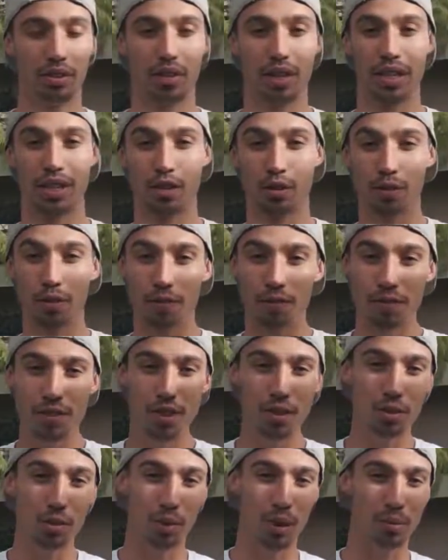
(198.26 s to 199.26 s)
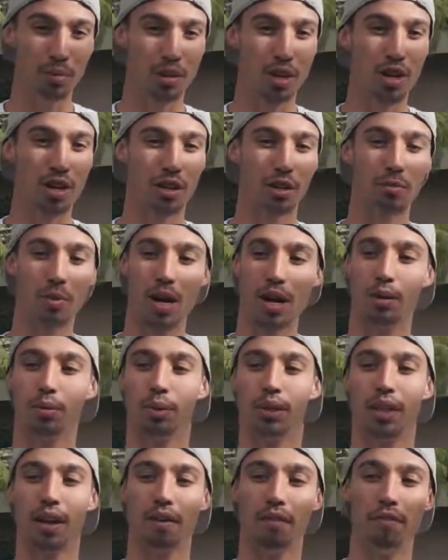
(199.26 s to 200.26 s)
And you'll feel what I'm talking about
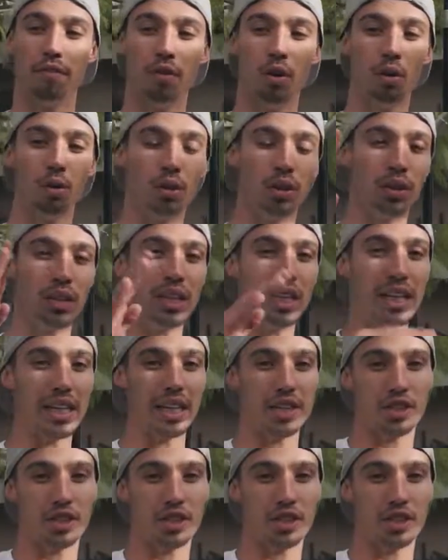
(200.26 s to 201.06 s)
with that forward lean.